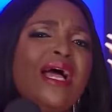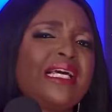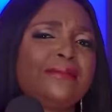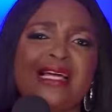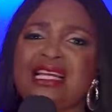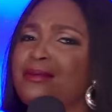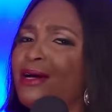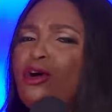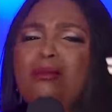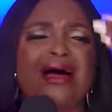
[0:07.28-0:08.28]
I keep telling him,
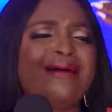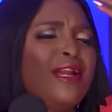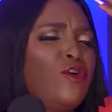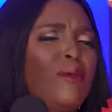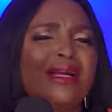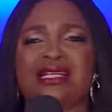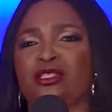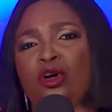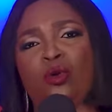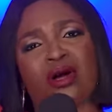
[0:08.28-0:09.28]
I don't marry any woman that
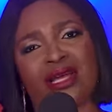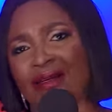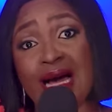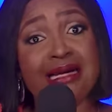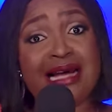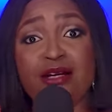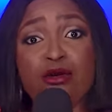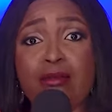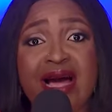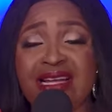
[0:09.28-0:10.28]
is not working. And I
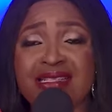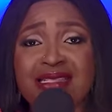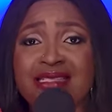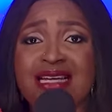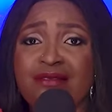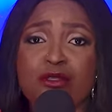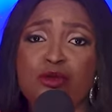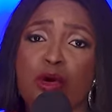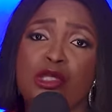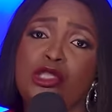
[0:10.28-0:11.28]
don't mind, is the
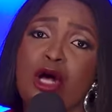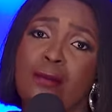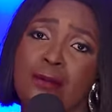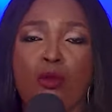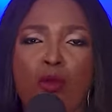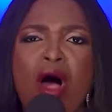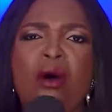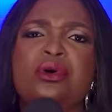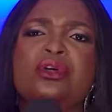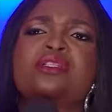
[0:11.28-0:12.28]
devil's workshop.
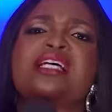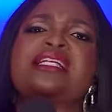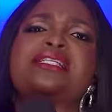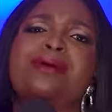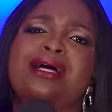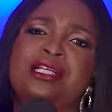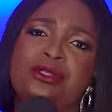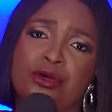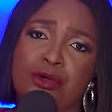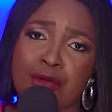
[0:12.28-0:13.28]
What will you say this man
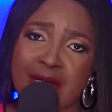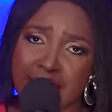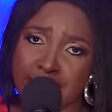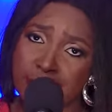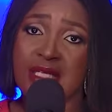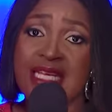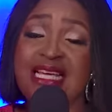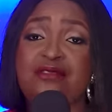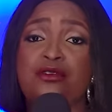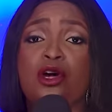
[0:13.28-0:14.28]
did to you now? He
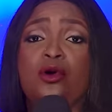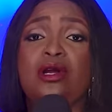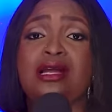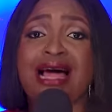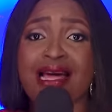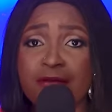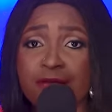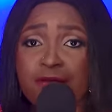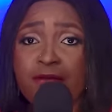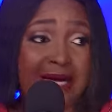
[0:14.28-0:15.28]
gave you a good
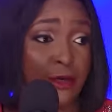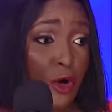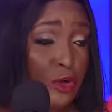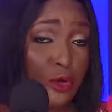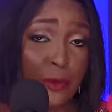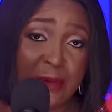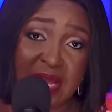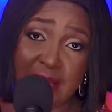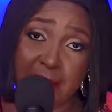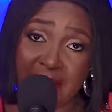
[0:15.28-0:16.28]
life, and all you could
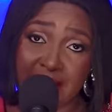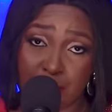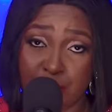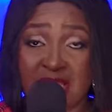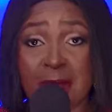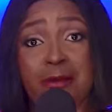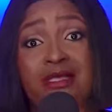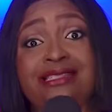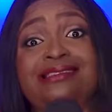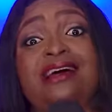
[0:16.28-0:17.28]
pay him back is to be sleeping
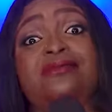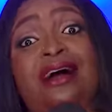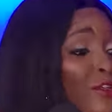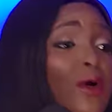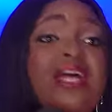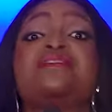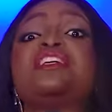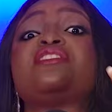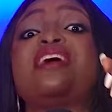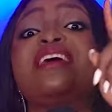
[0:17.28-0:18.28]
with the driver. So if
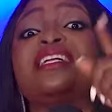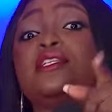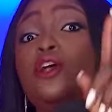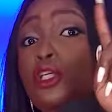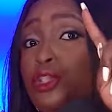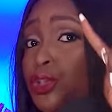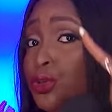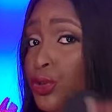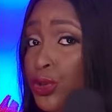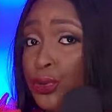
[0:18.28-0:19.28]
the driver did not
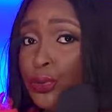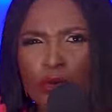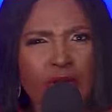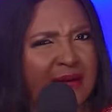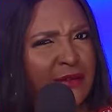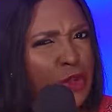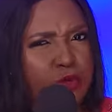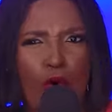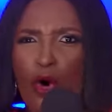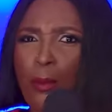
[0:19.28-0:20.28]
dupe you, you would have just
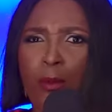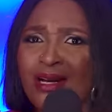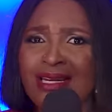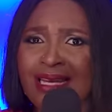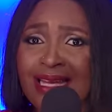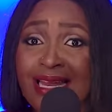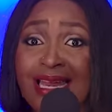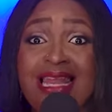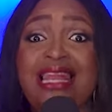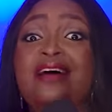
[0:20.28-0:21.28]
woke up one day,
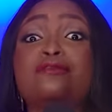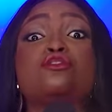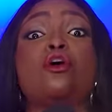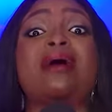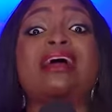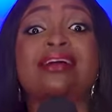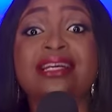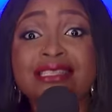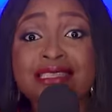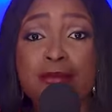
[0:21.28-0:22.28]
left your
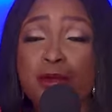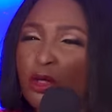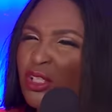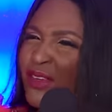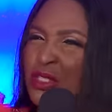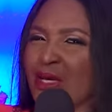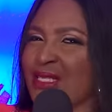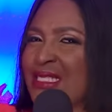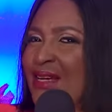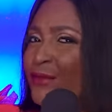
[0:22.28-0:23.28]
marriage because of a
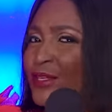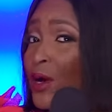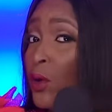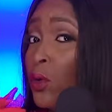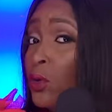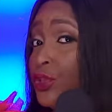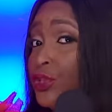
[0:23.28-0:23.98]
27-year-old